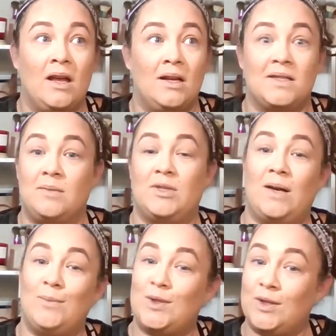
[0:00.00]

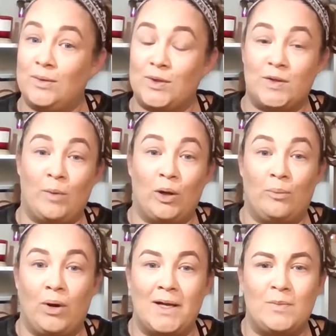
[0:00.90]
Sometimes those smaller
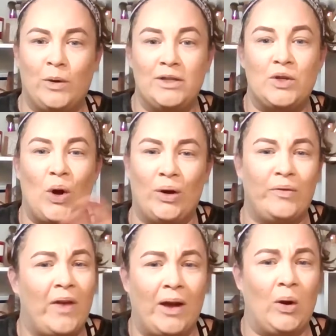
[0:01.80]
price points aren't
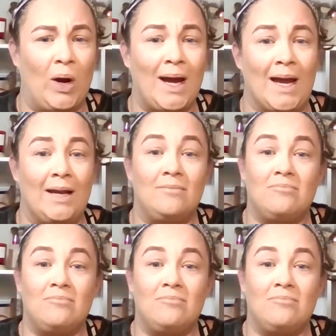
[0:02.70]
that great.